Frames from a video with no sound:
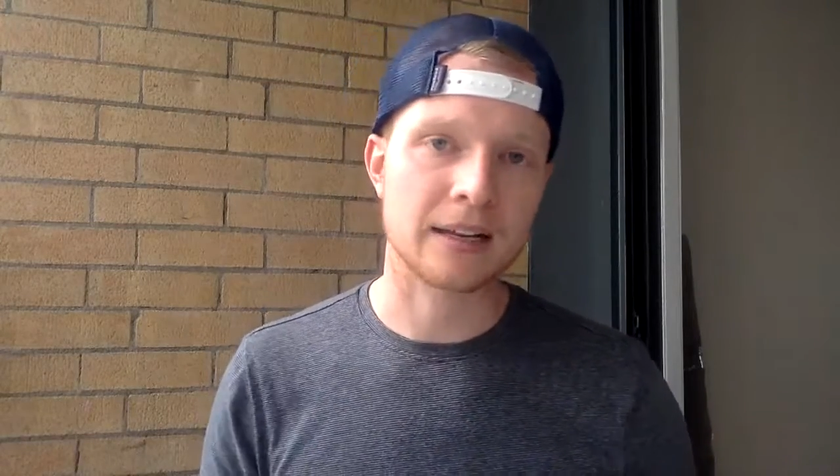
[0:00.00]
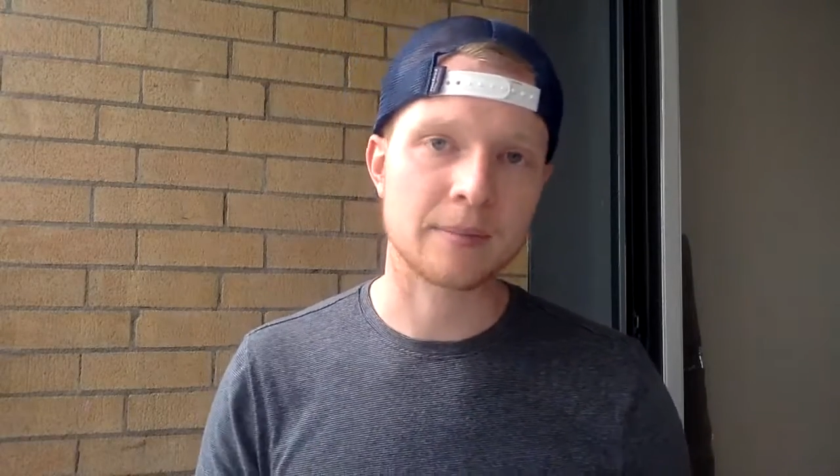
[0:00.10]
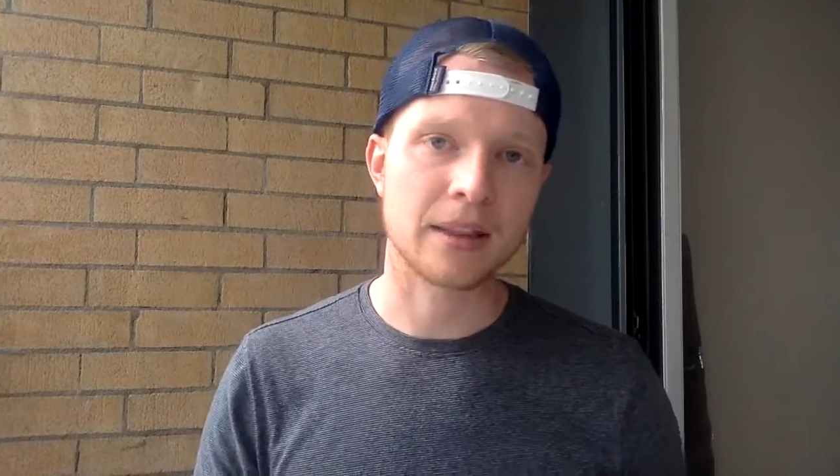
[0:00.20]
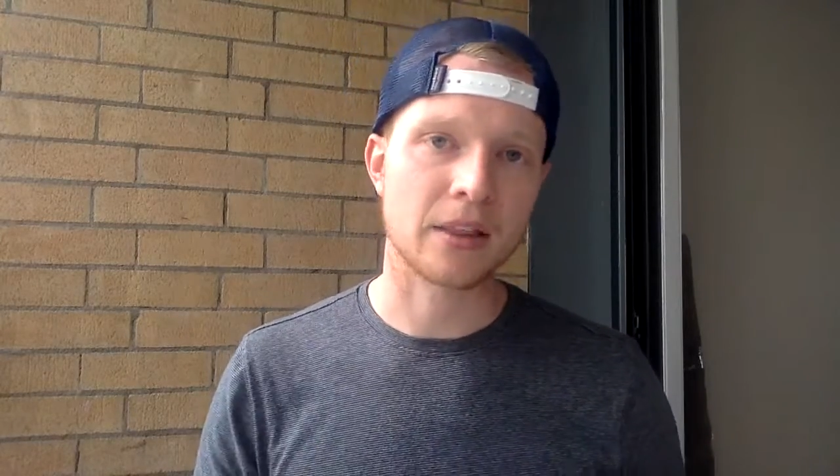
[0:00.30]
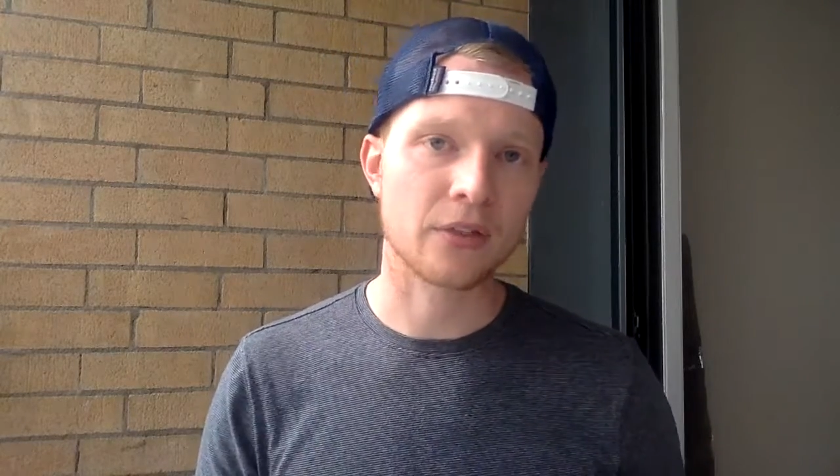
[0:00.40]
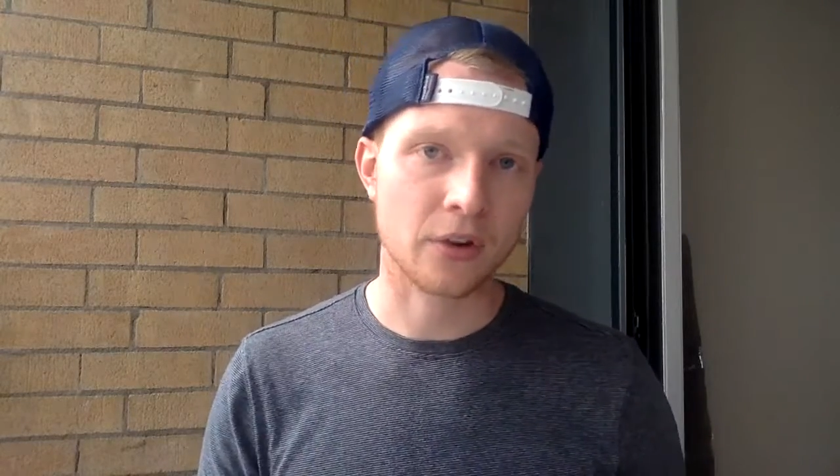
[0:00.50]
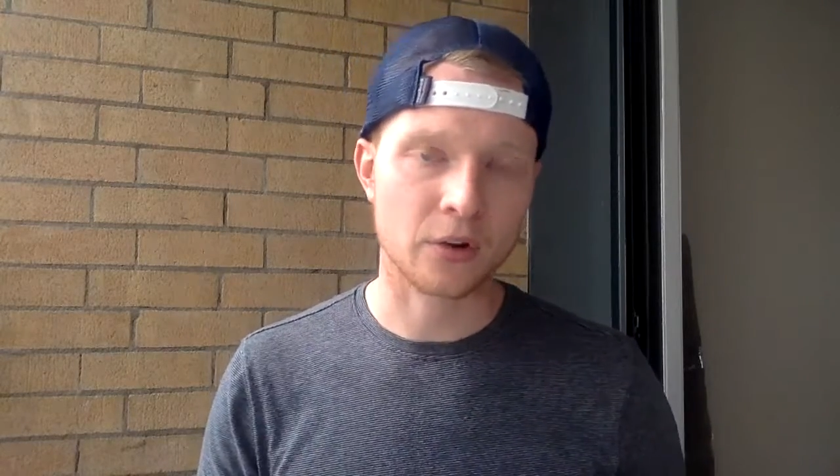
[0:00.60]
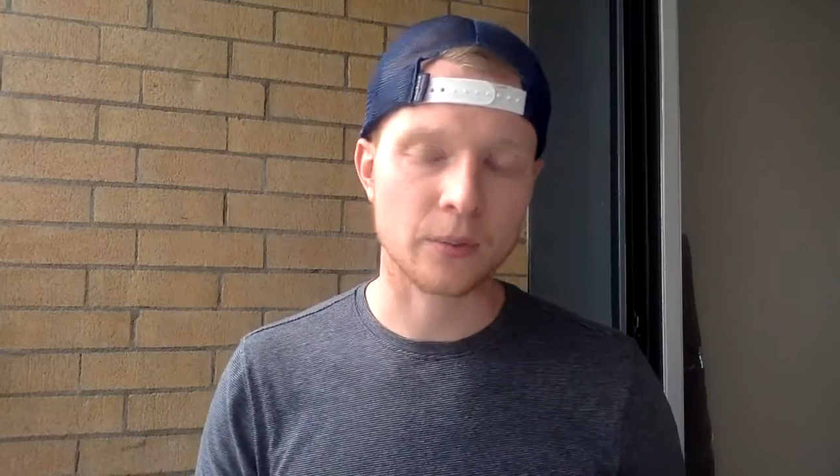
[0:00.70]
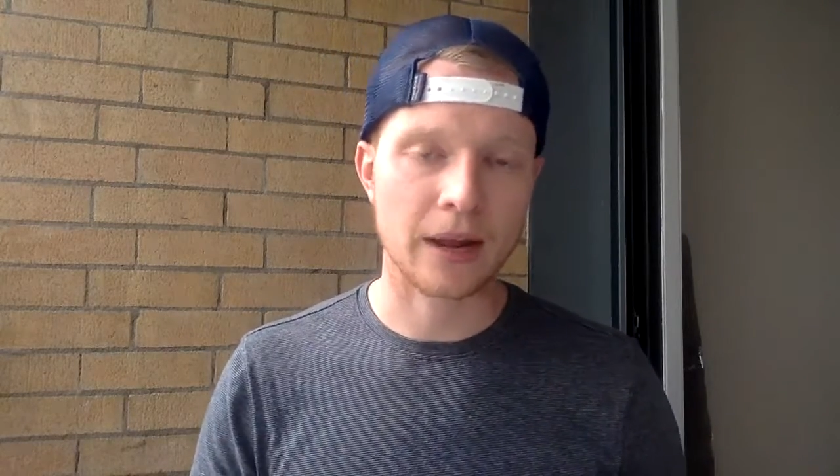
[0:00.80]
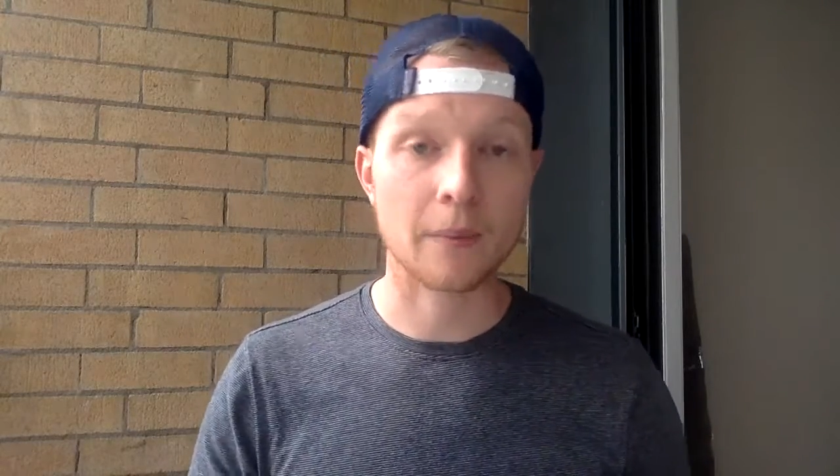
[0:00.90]
him in the
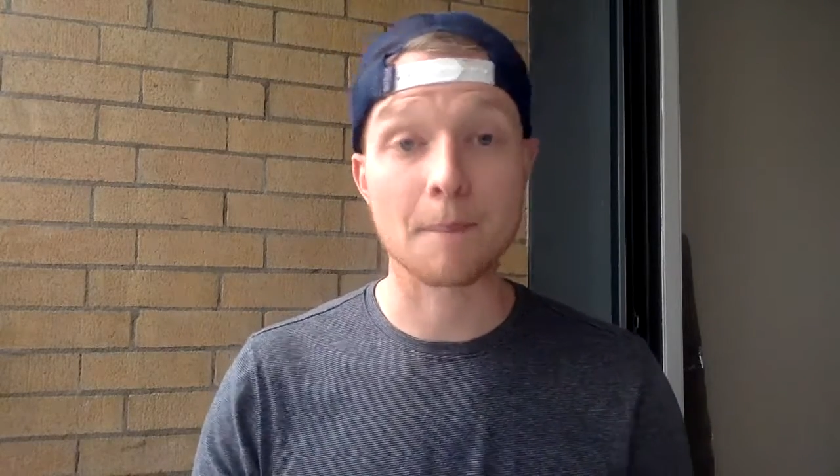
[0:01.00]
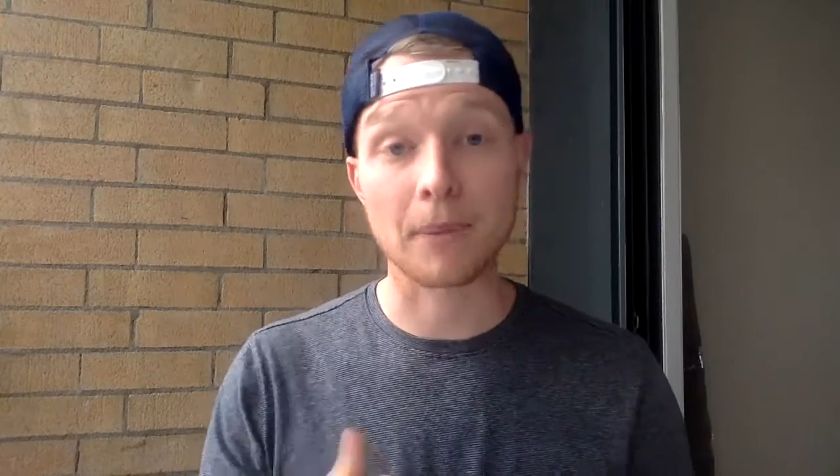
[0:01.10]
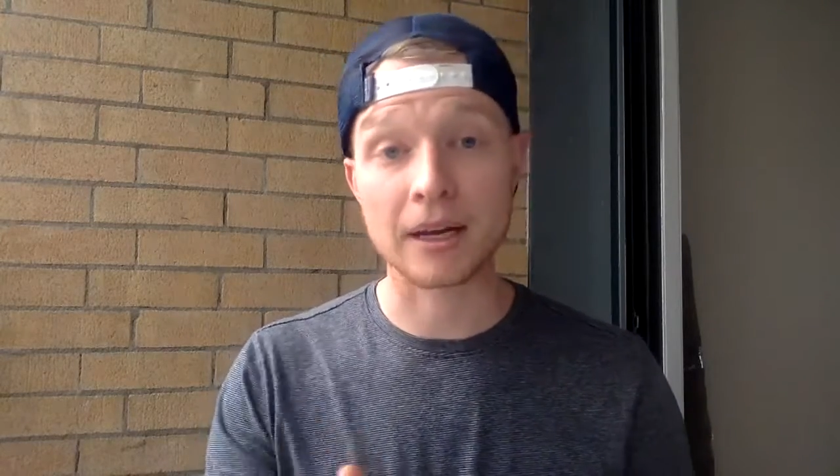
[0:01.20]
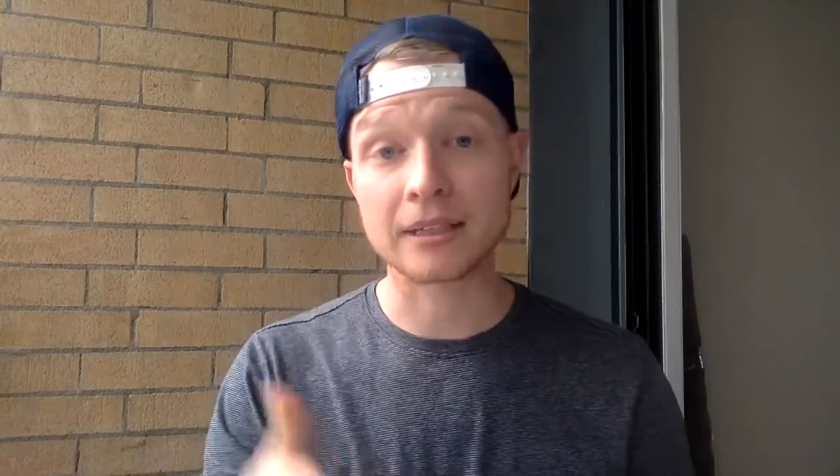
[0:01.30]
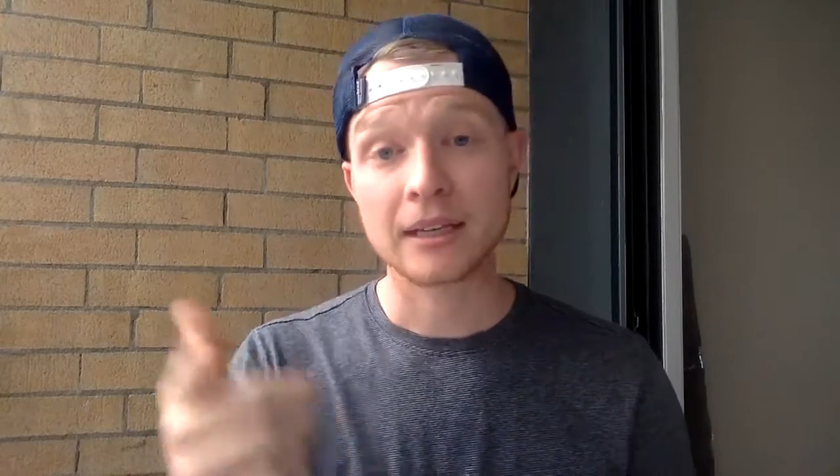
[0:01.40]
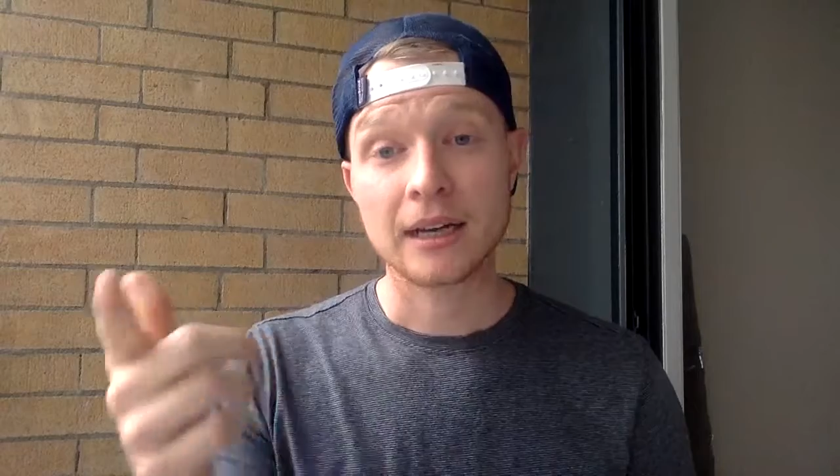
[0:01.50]
3rd round, but